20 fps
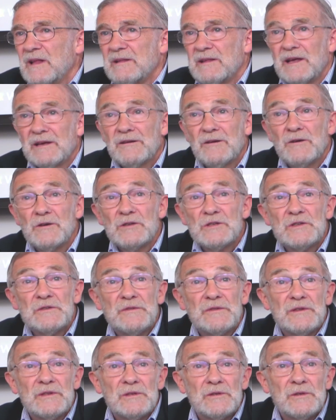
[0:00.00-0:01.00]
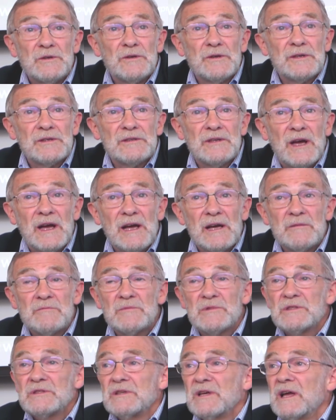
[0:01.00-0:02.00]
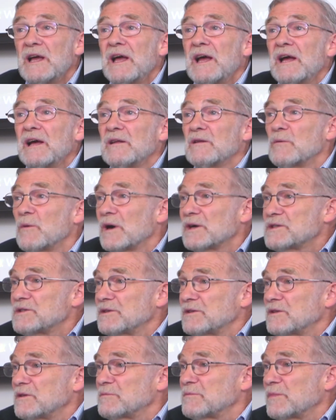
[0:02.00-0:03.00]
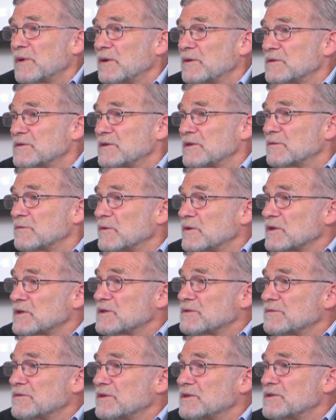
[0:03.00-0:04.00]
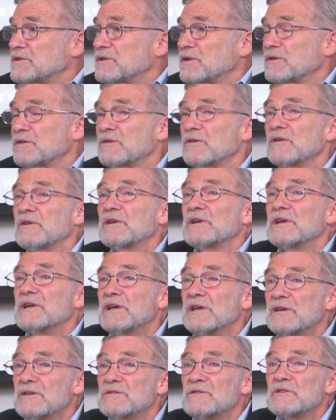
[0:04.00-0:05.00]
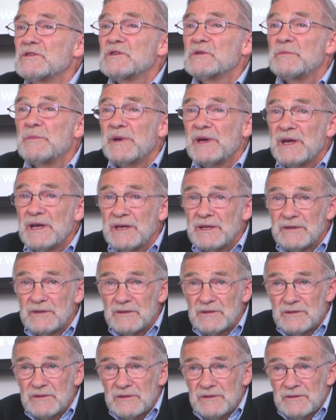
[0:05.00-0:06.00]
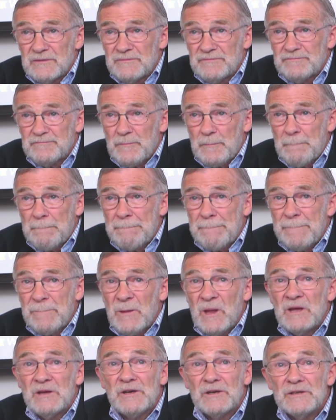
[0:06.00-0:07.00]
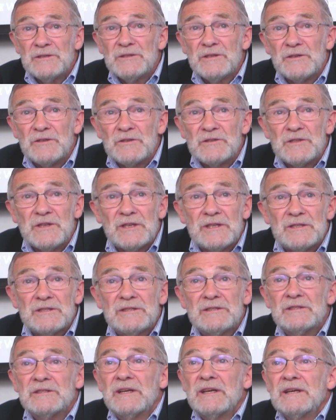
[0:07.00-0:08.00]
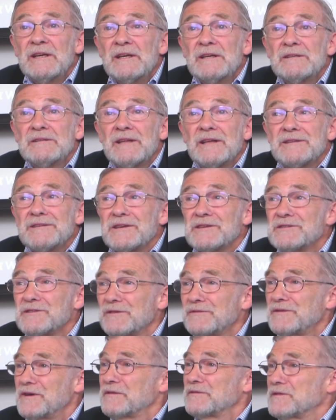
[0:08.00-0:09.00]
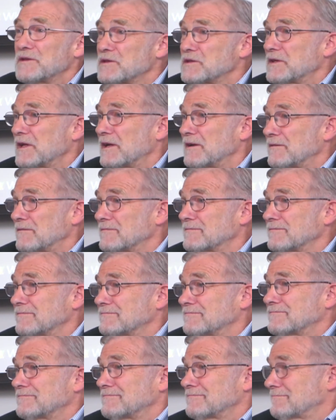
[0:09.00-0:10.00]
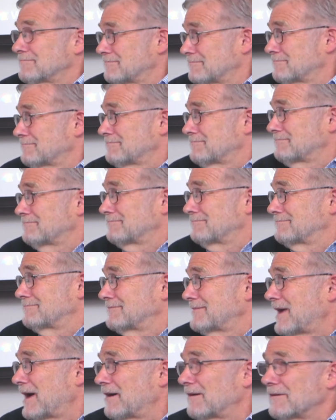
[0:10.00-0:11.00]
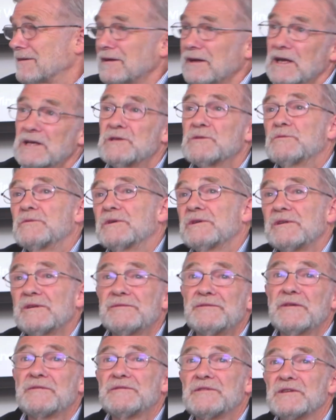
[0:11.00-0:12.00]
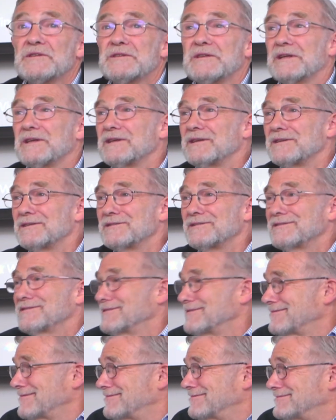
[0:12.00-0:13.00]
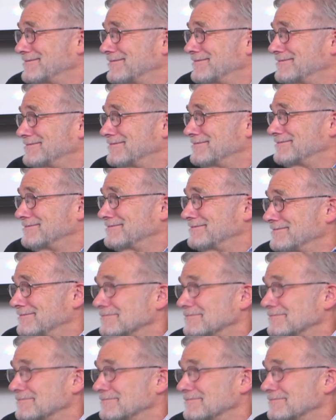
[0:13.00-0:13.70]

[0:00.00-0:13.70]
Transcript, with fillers: That goes for the New York Times, the Washington Post, the Wall Street Journal, in spades. Good news is that there's a Fifth Estate. Now, guess where the Fifth Estate is? Internet.